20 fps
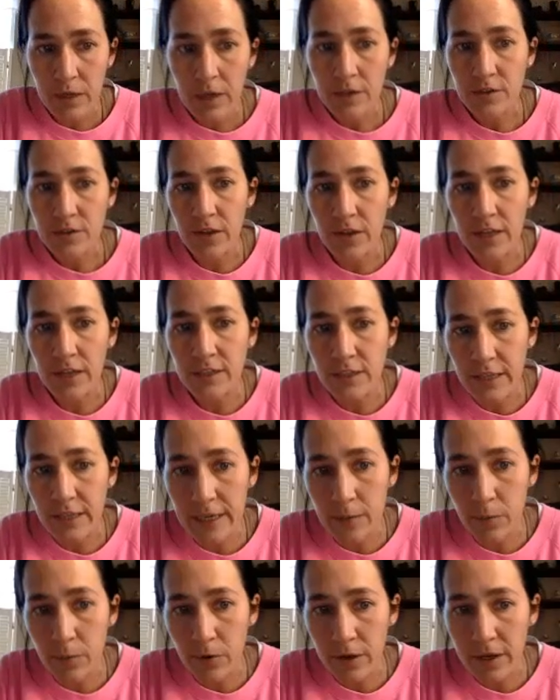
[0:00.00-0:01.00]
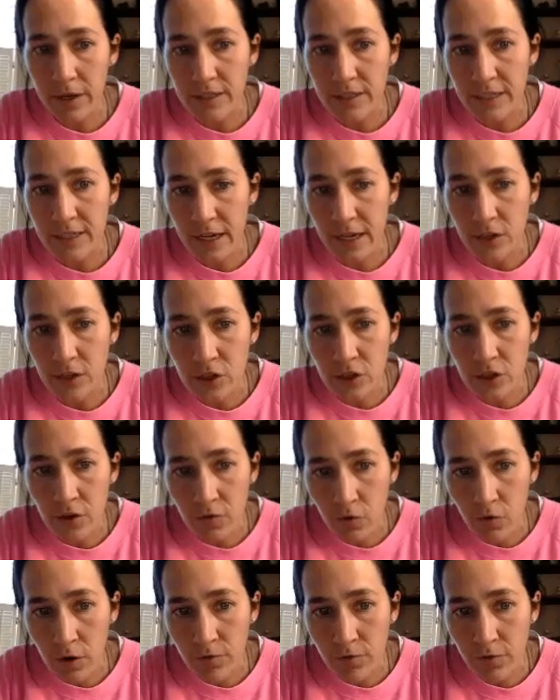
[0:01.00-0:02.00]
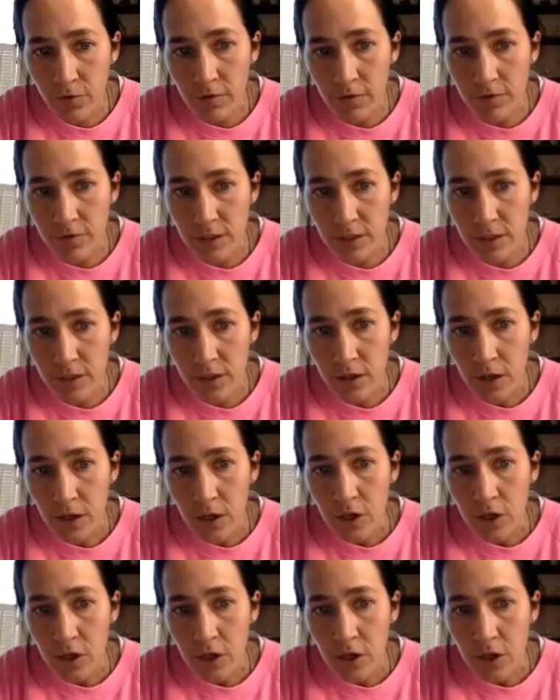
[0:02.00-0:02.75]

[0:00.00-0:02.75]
So let's label it. Tangent of 150